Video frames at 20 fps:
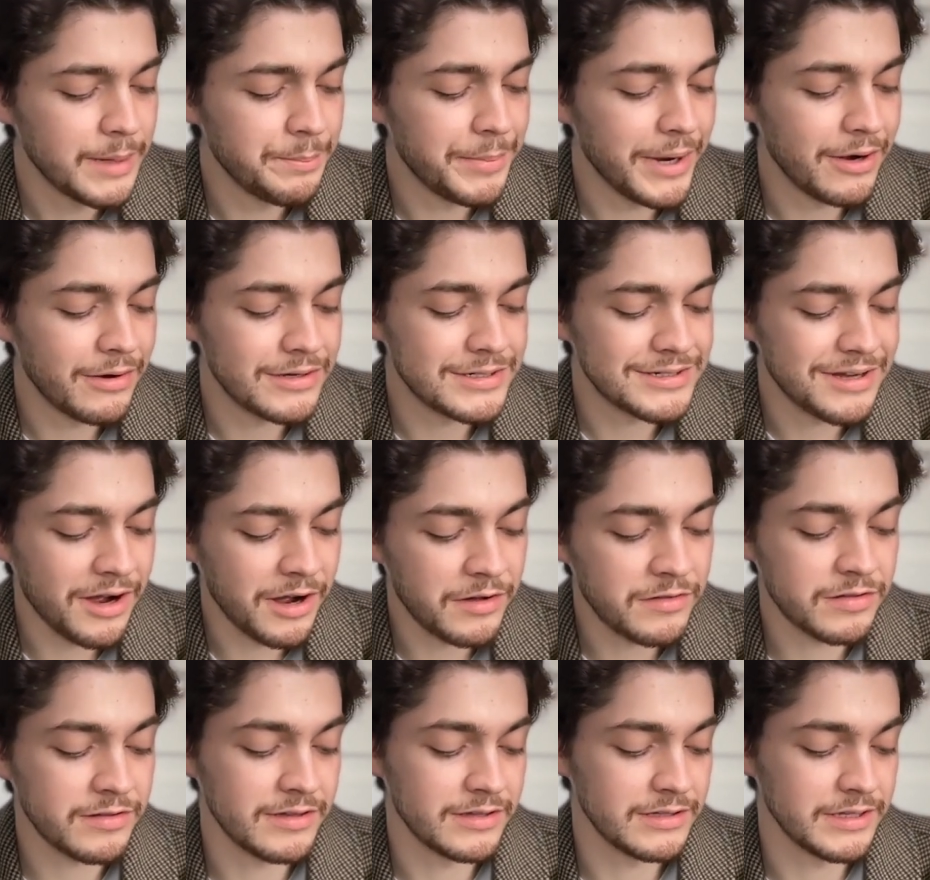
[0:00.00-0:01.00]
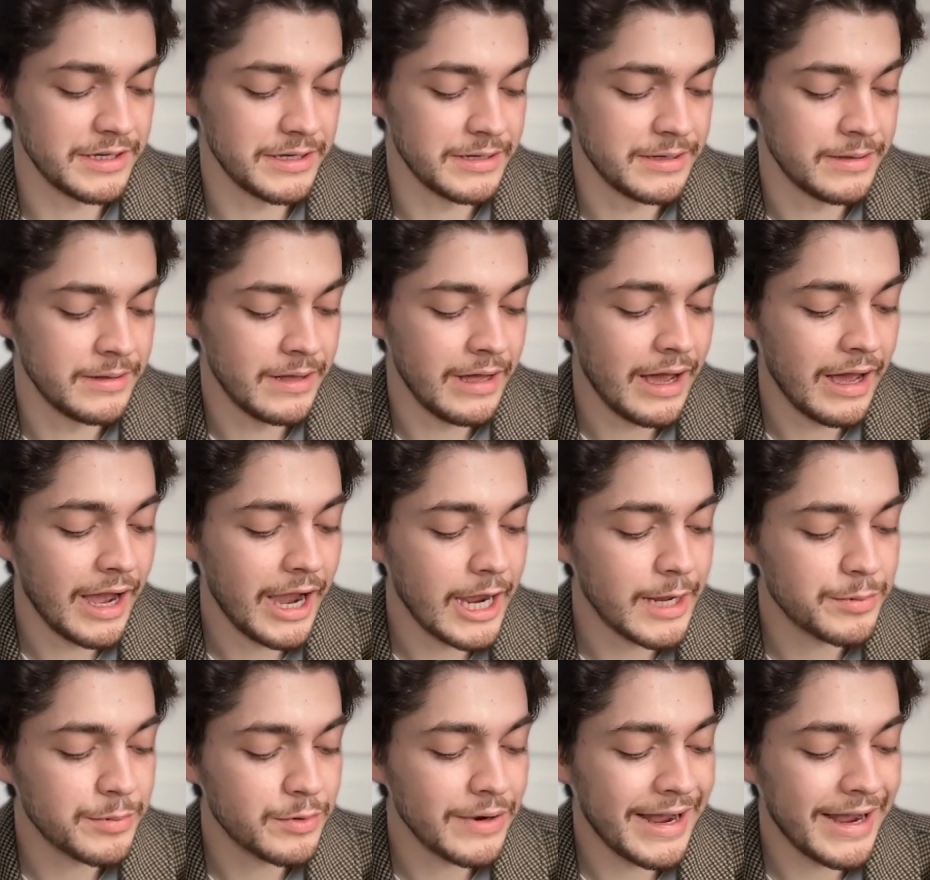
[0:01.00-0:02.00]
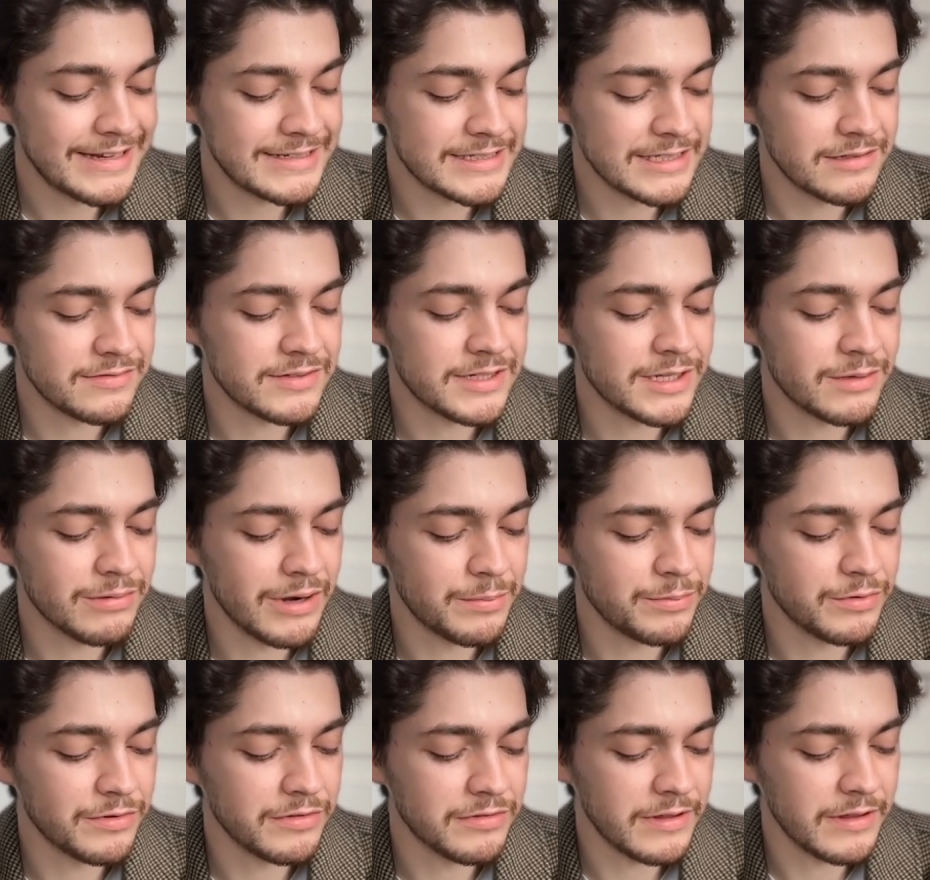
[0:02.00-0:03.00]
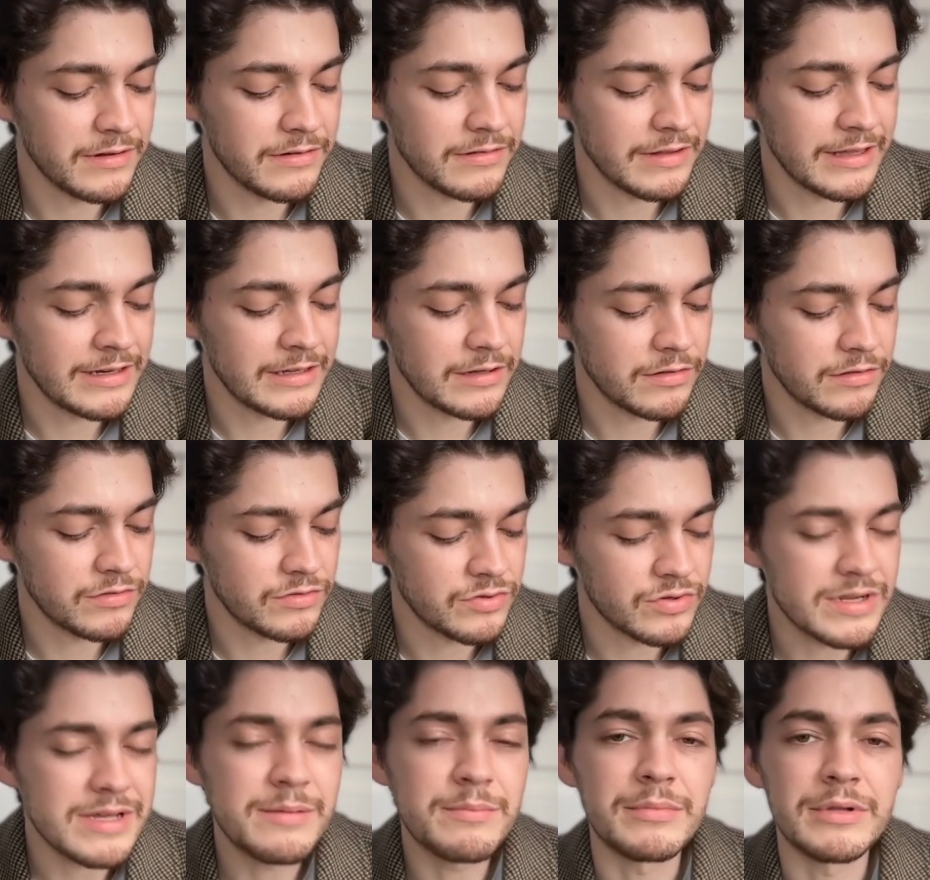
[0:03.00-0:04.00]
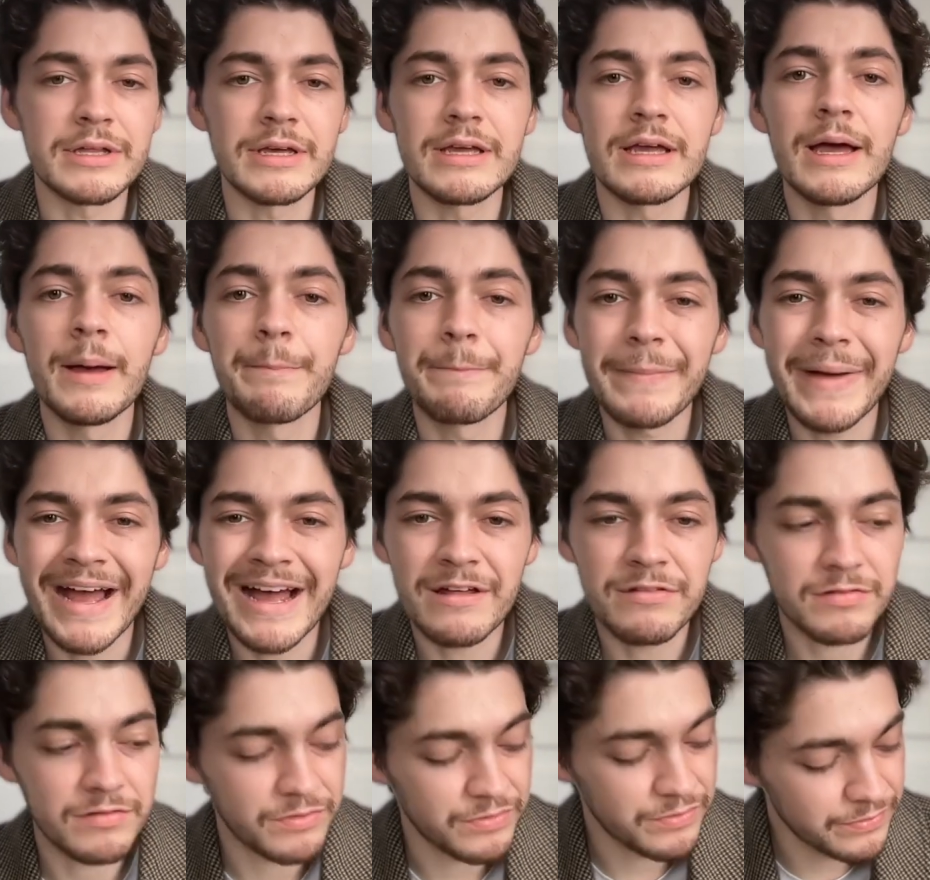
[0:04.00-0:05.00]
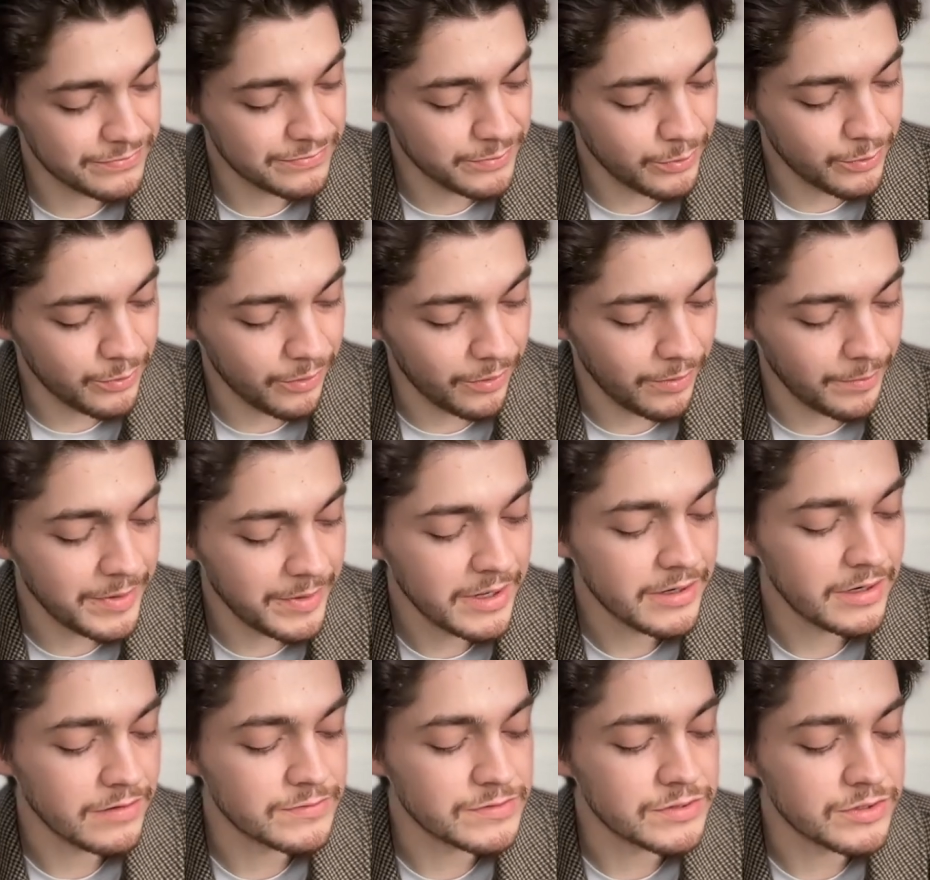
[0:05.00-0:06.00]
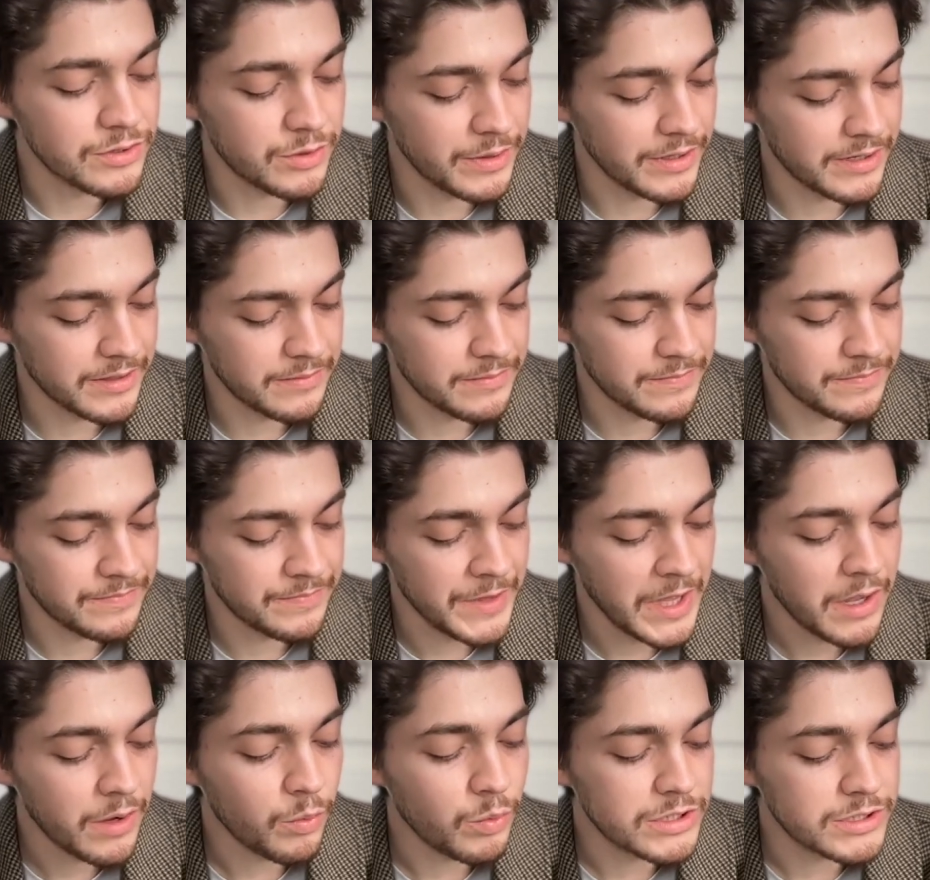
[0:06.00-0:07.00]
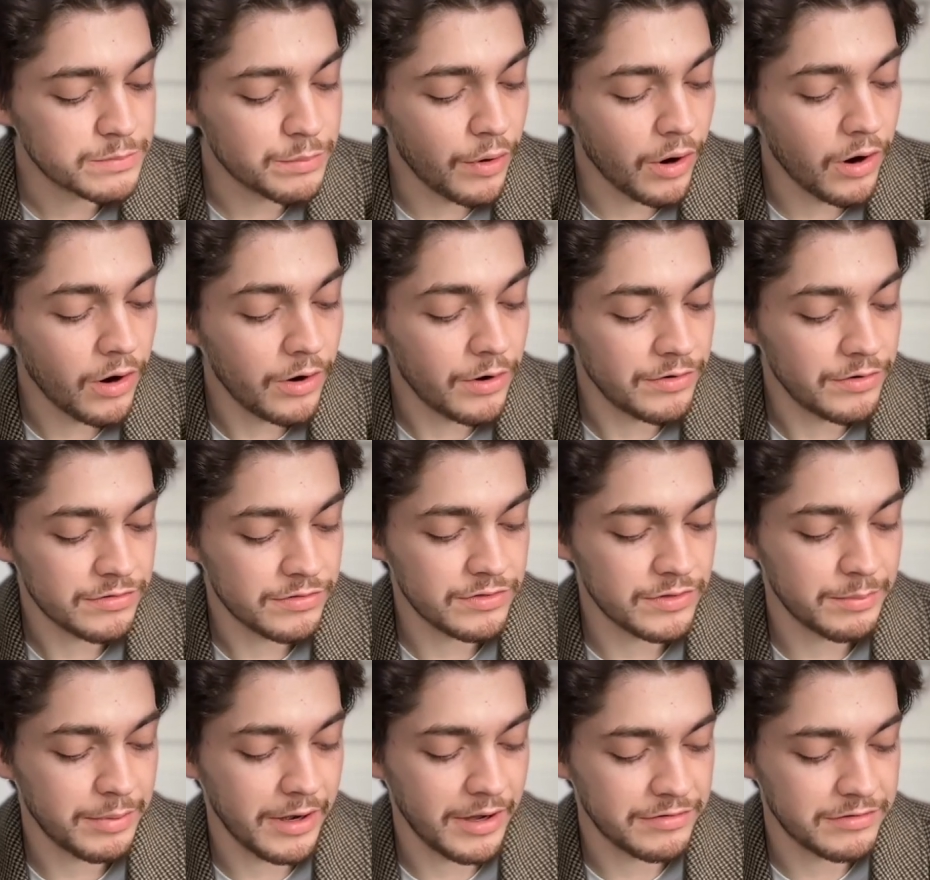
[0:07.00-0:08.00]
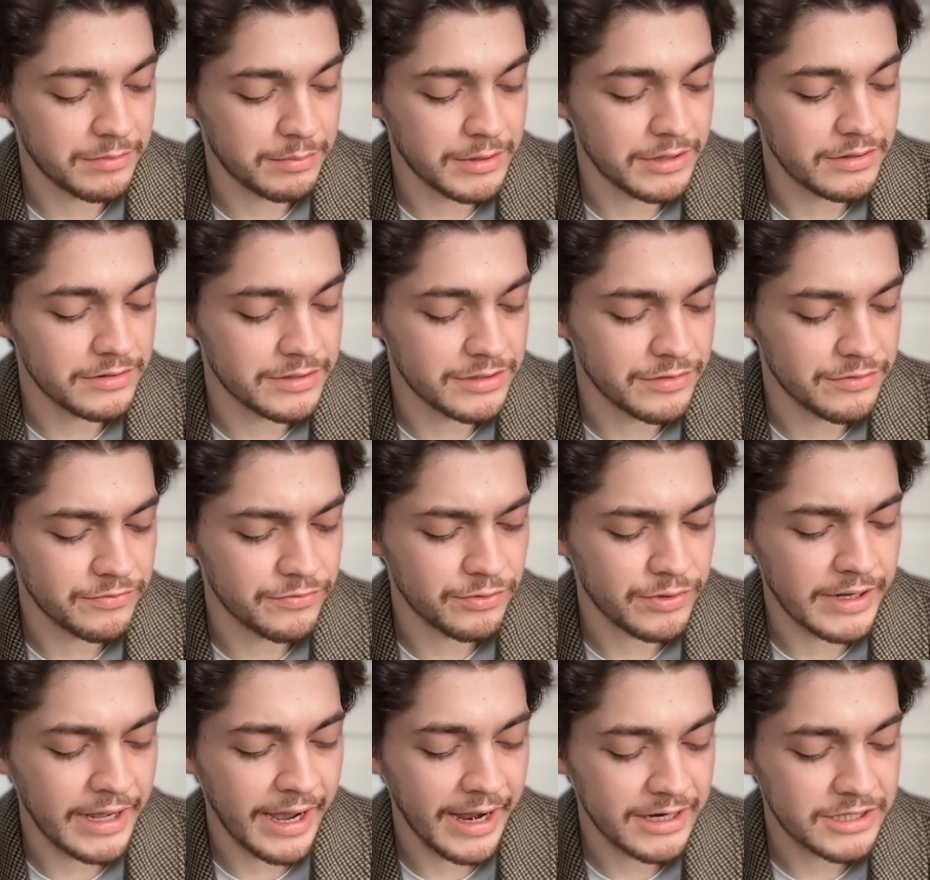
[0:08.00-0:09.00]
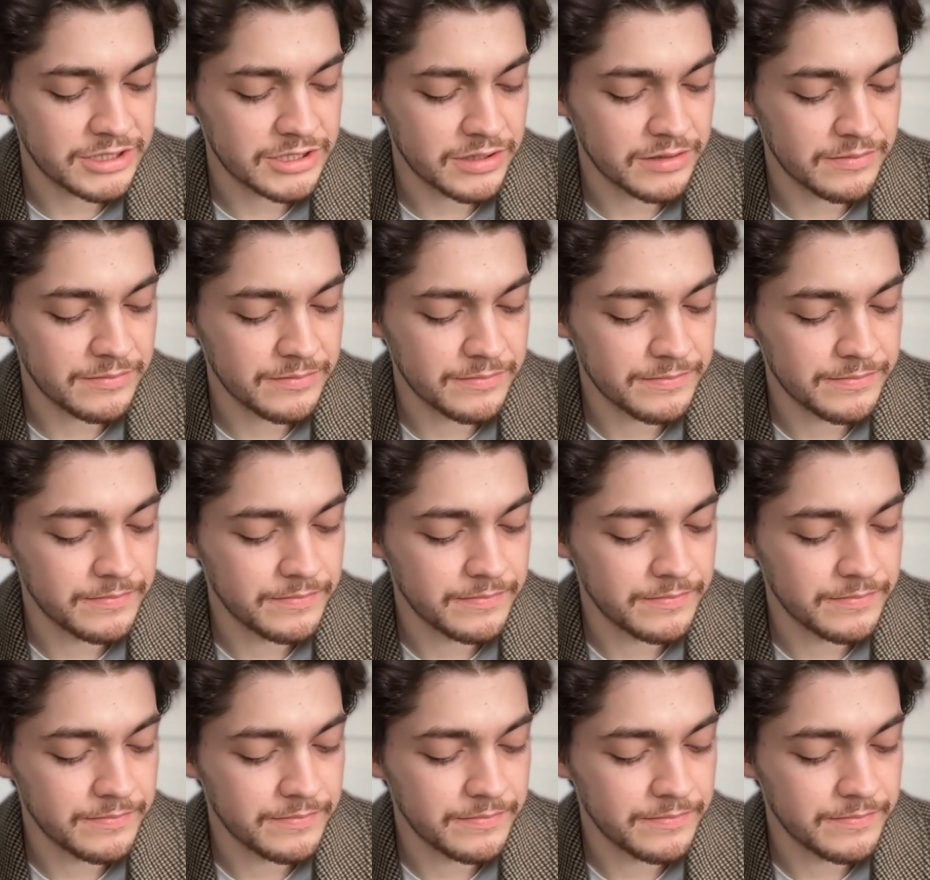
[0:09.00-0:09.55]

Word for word: Paradoxically, hyperactivity represents an extremely passive form of doing, which bars the possibility of free action.